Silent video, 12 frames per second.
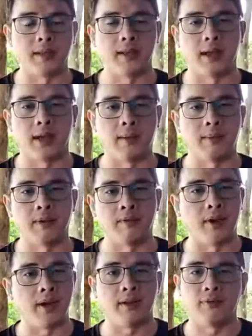A
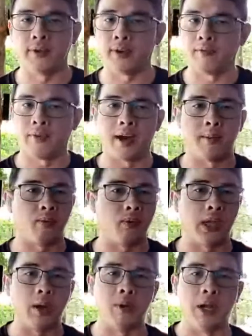very different environment
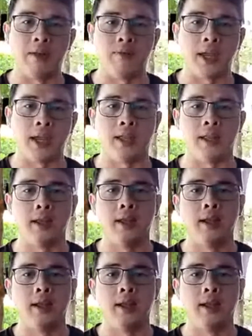when they were living in,